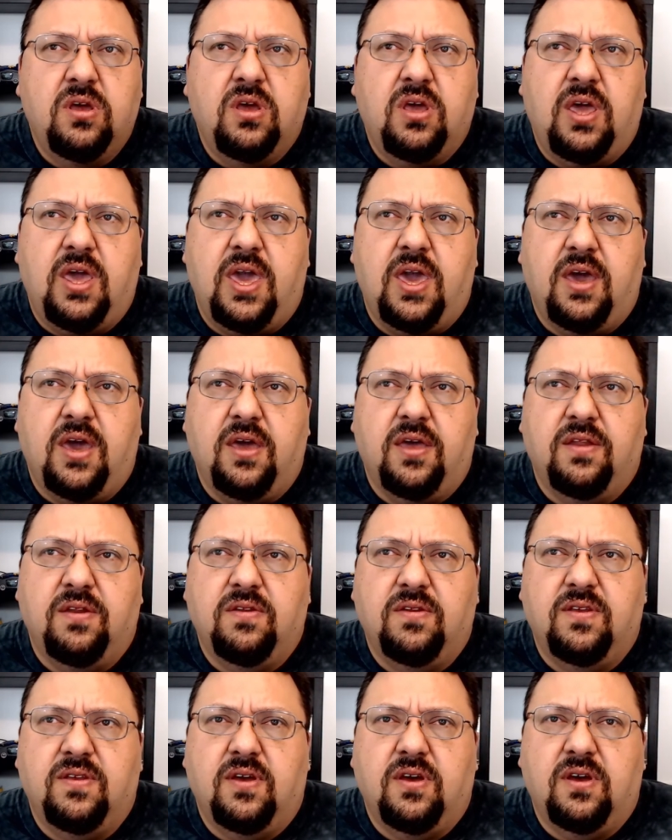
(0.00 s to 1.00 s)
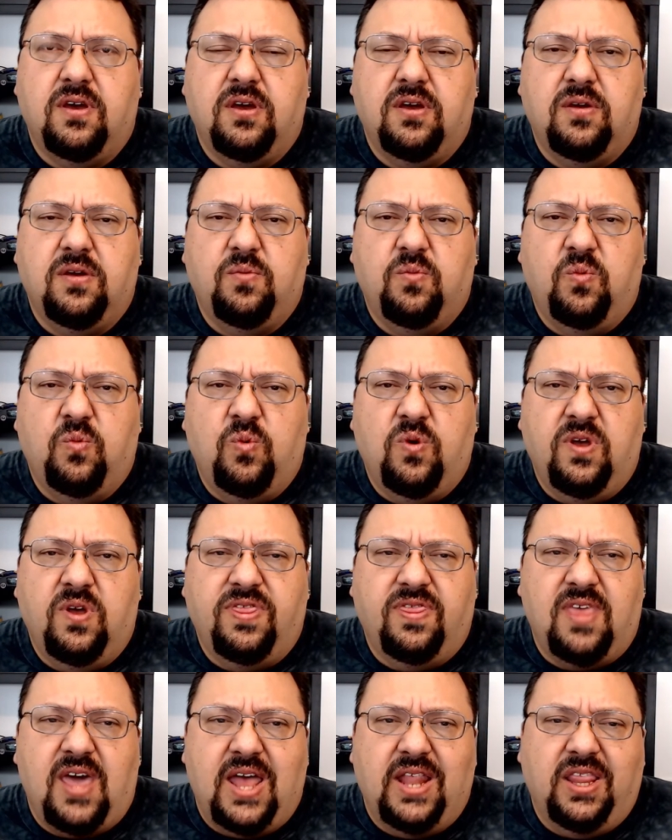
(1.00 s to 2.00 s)
And what
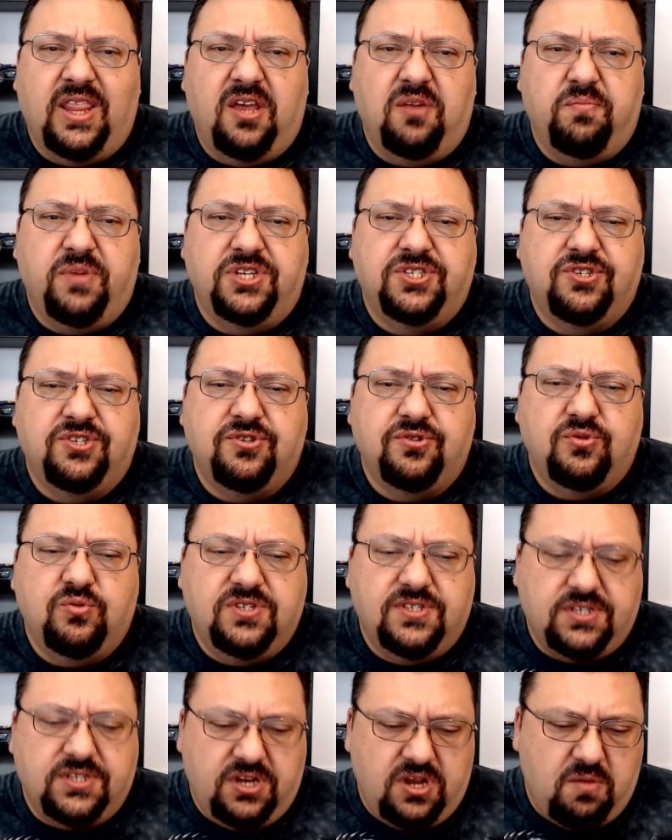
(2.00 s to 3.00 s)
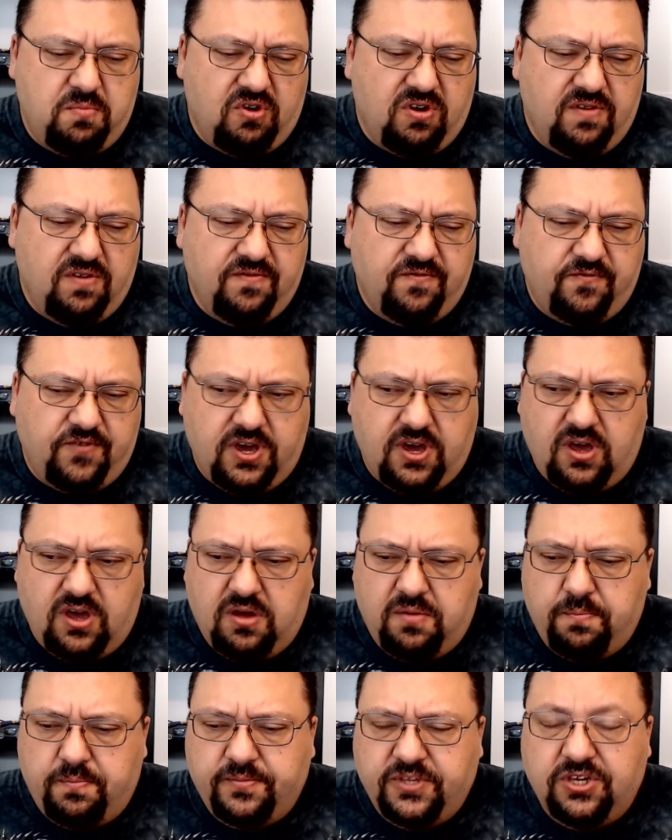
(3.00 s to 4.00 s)
that led me to was a number of
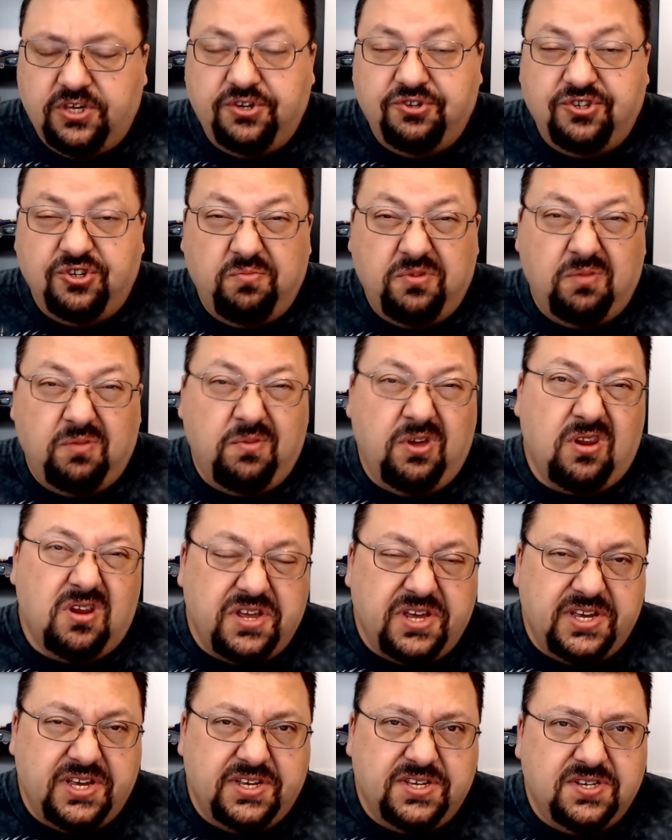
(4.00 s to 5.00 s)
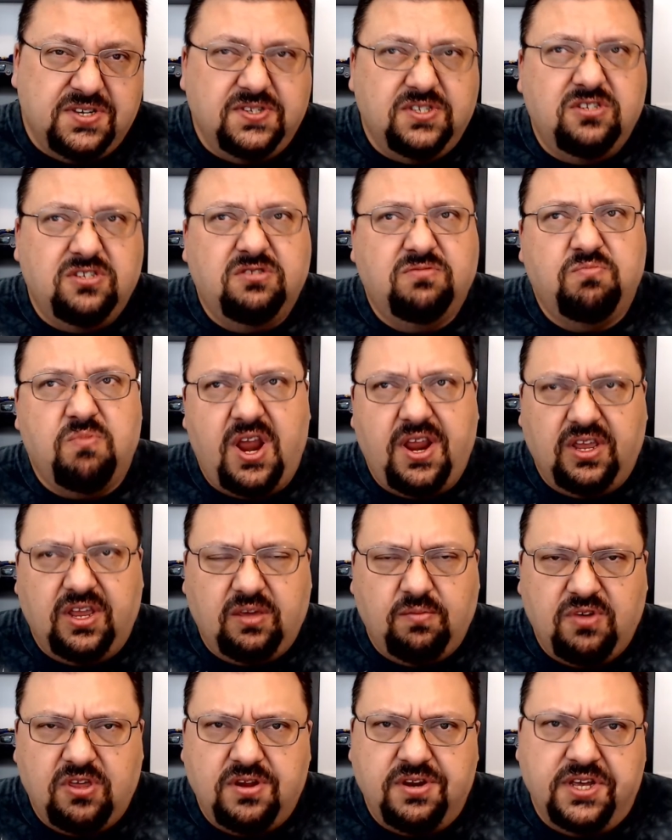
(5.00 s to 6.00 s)
YouTube communities, Reddit
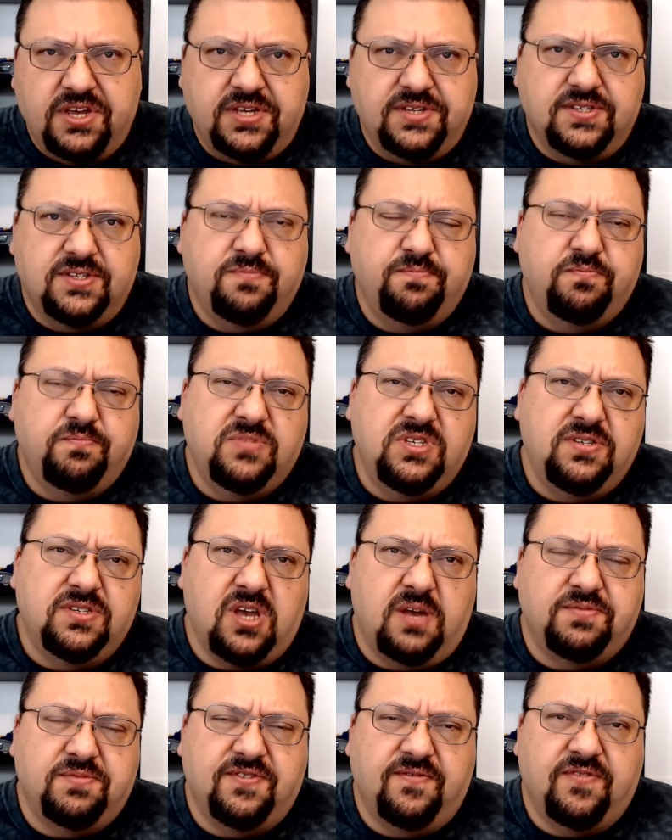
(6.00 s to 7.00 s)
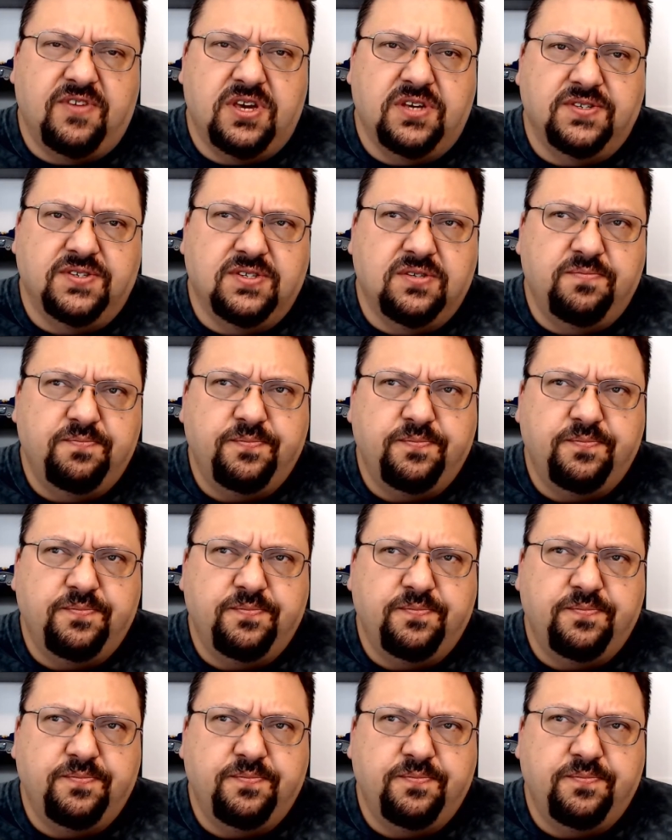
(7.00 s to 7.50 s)
communities, these types of things.